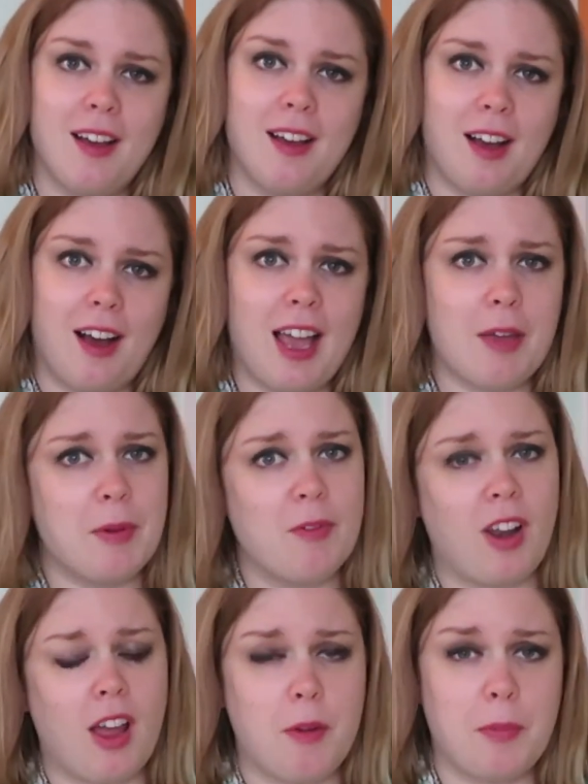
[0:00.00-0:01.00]
I have been
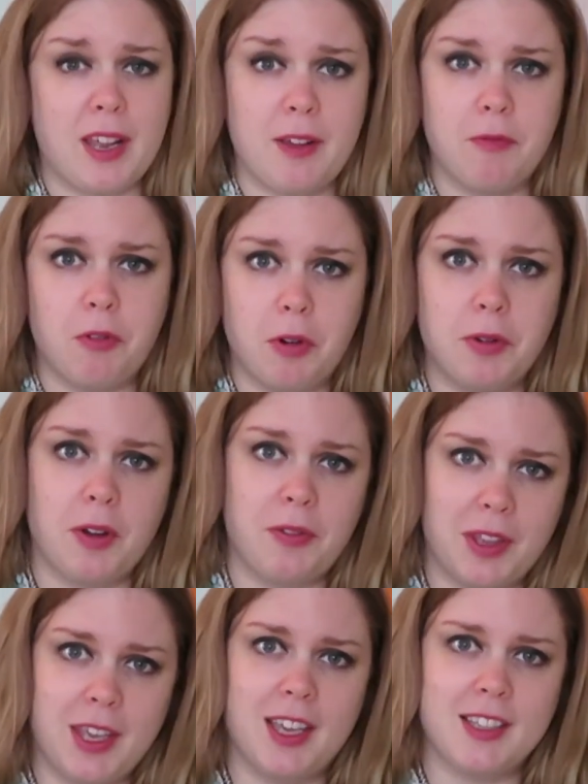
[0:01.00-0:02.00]
reliably informed over the
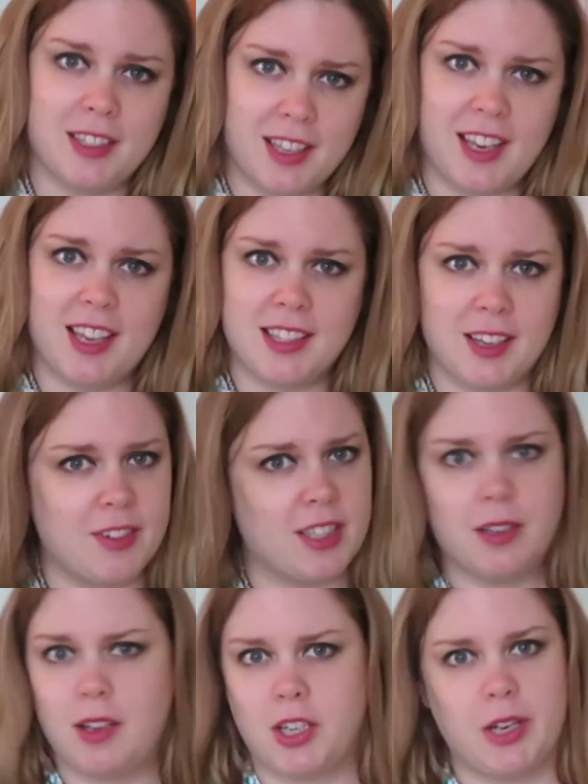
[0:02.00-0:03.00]
years that yes, there is
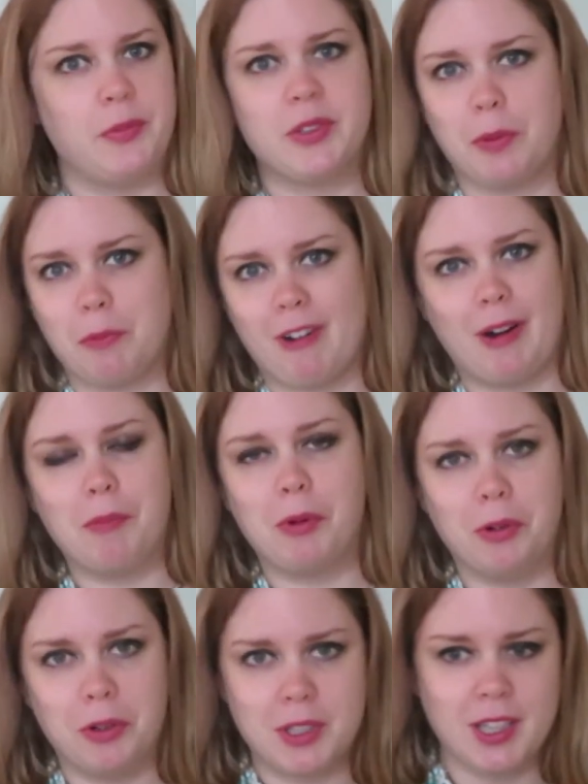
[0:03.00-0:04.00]
a gym somewhere on
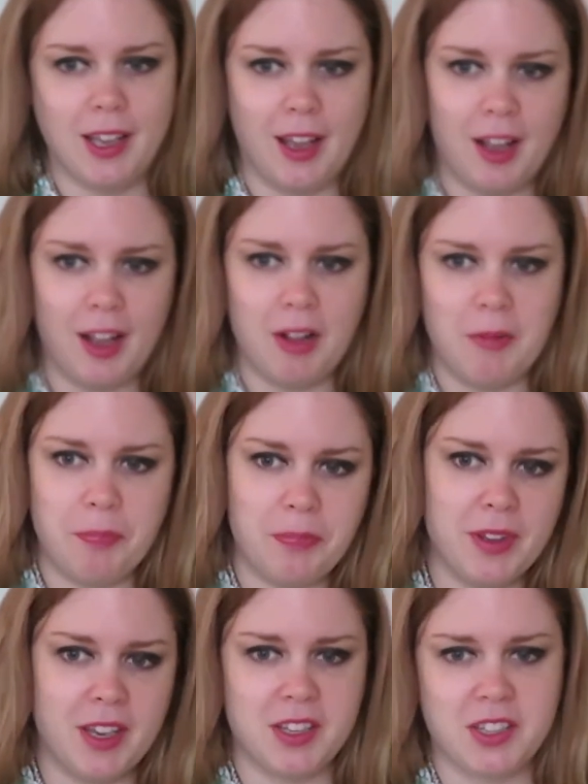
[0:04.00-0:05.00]
board.
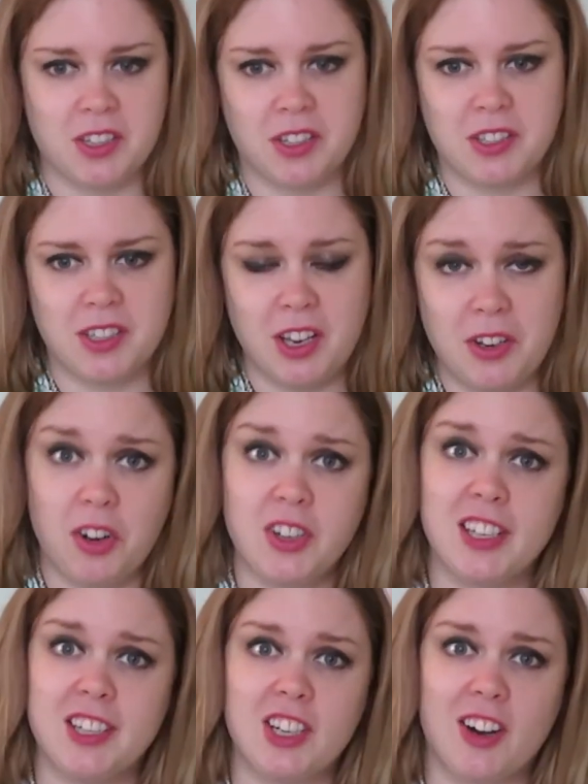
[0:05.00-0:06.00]
It's just not in
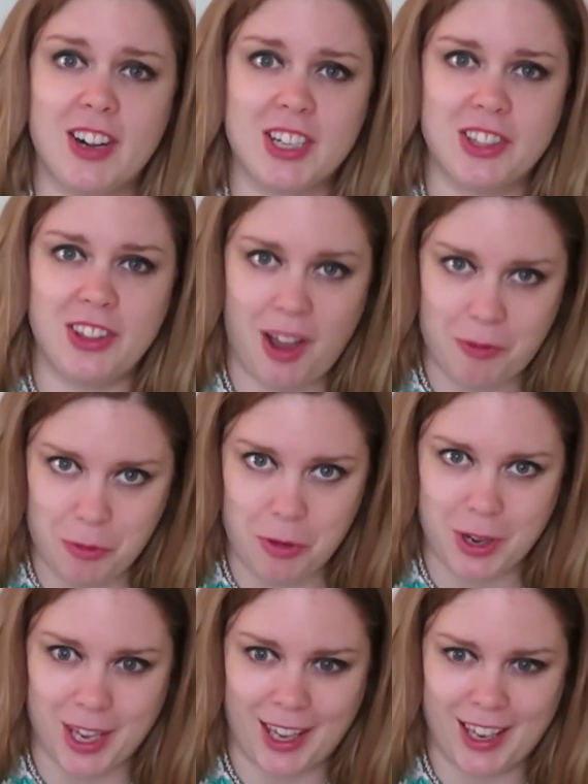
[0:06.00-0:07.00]
the direction that I'm
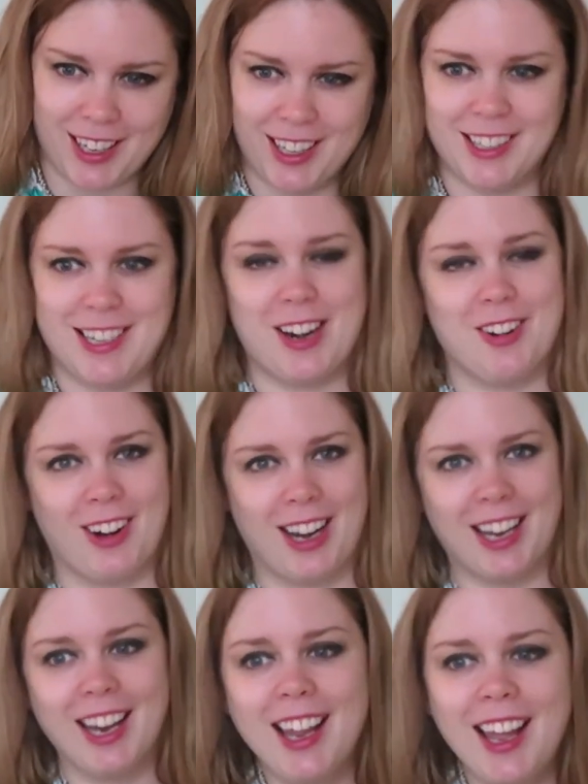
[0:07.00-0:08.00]
walking in generally.
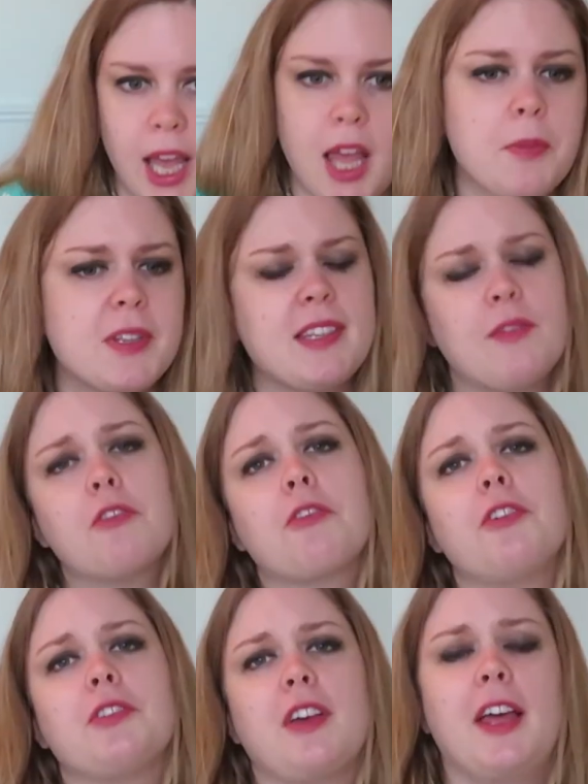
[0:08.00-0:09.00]
But several
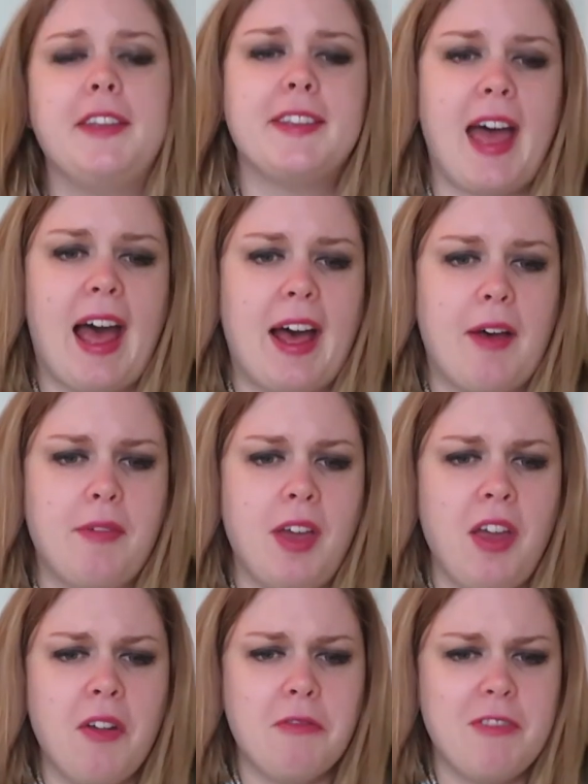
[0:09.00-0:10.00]
cruise lines have
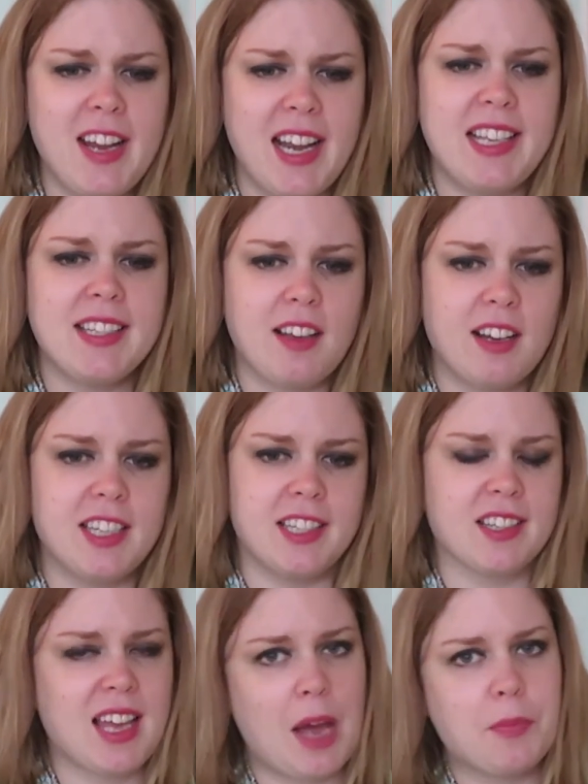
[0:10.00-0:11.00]
really started to
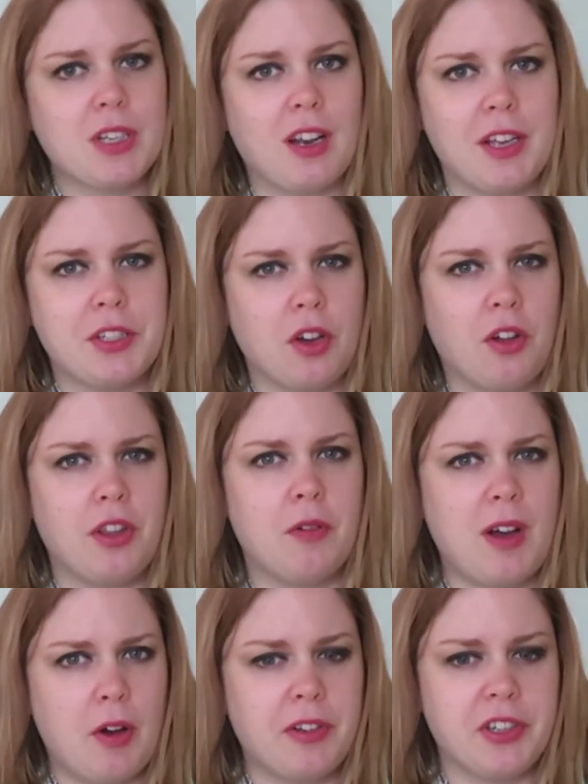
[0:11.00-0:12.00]
capitalise on the
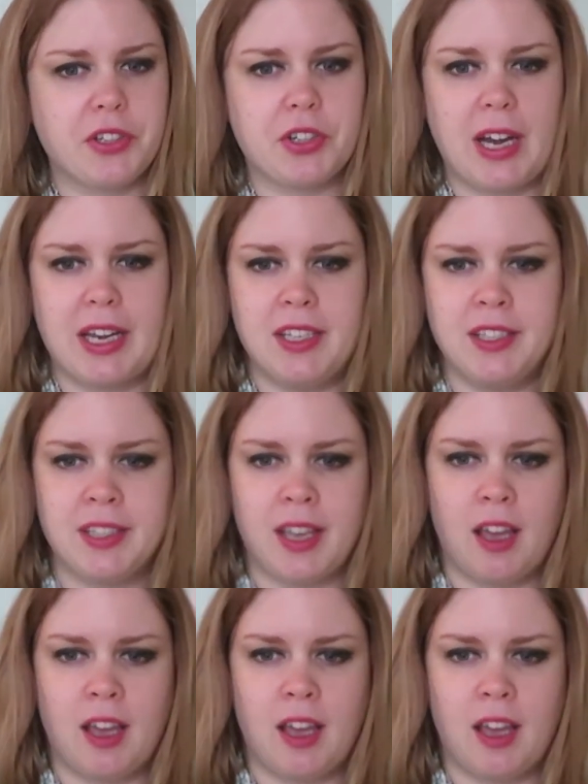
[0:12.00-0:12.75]
wellness trend.